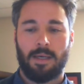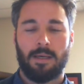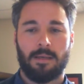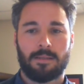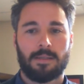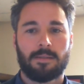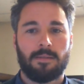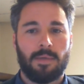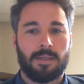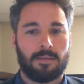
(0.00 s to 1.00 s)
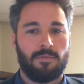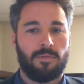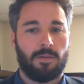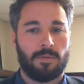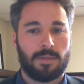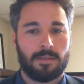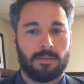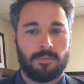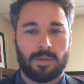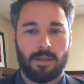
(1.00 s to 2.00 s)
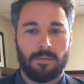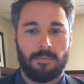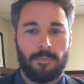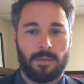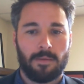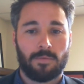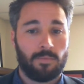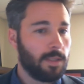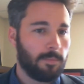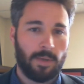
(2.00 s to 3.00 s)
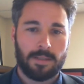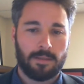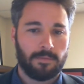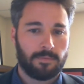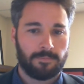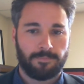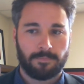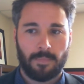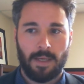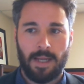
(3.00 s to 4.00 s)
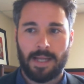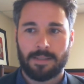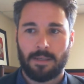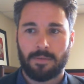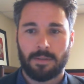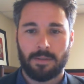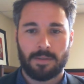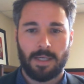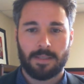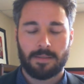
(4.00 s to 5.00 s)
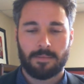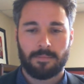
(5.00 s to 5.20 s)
system as the federal system. So it was really impressive. And hats off to those guys.